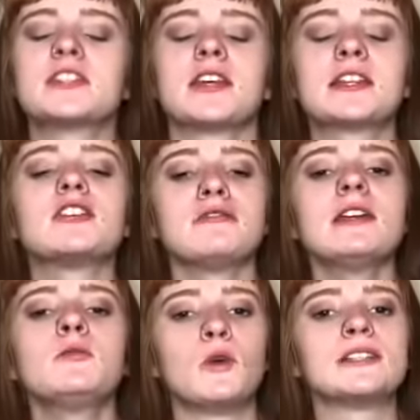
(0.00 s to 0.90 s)
So, like, there
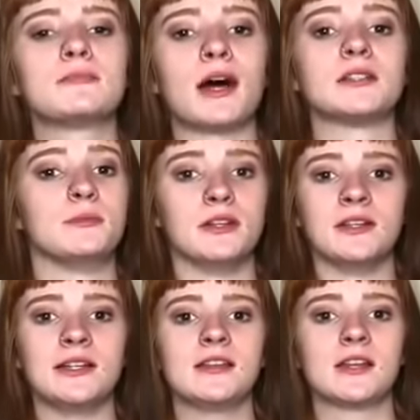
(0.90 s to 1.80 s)
really was a
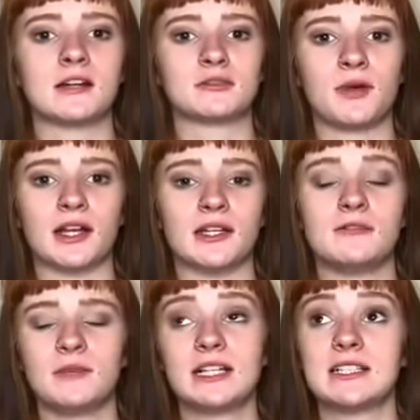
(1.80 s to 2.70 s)
possibility that I was
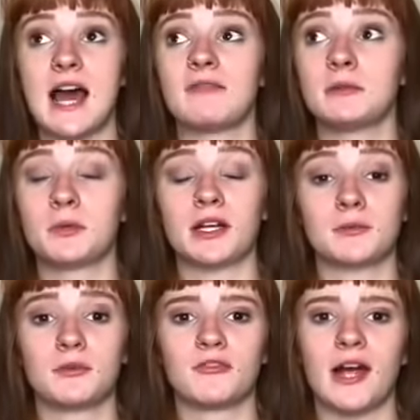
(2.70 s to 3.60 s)
pregnant because I have been
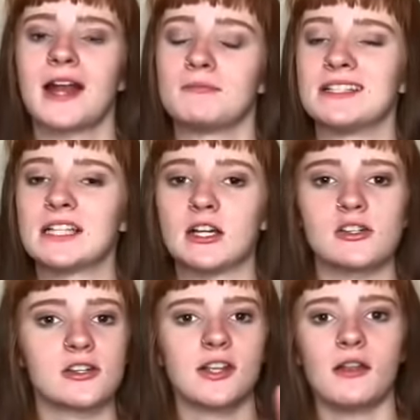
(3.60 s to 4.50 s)
pregnant before. I had a
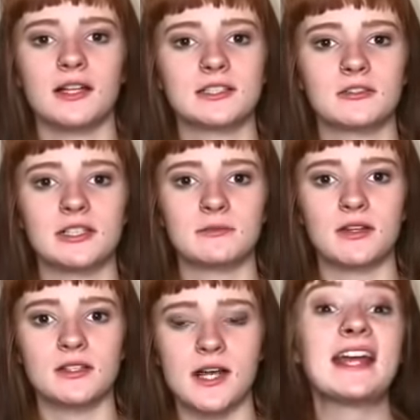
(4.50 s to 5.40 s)
miscarriage. I'll tell that story some
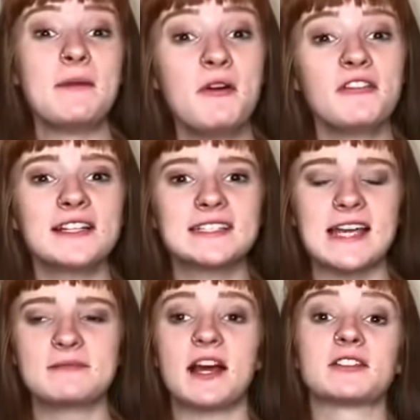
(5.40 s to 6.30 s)
other time. I came over to
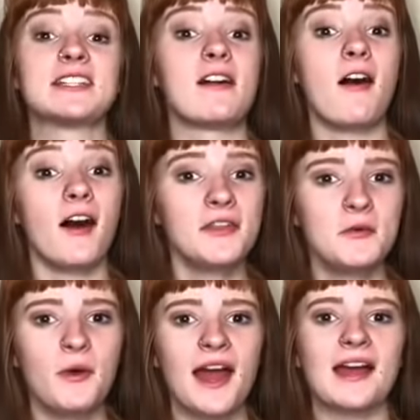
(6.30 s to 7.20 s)
Sam's house, and on
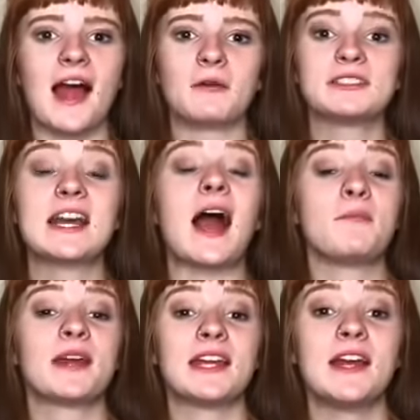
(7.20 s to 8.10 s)
the way, I was like,
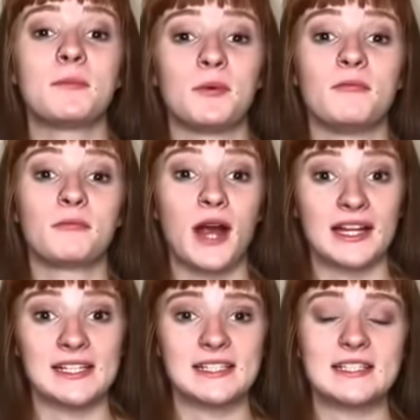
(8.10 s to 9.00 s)
I'm picking up a
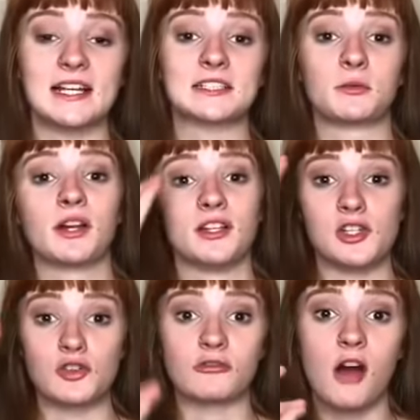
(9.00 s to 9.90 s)
pregnancy test, and we're going
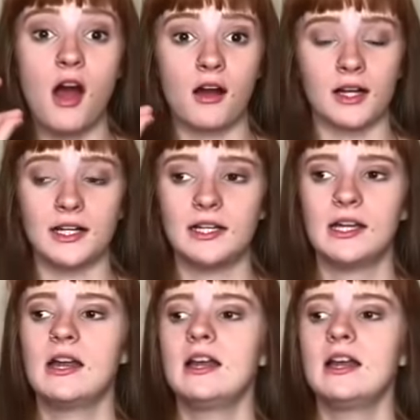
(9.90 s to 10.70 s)
to draw on it.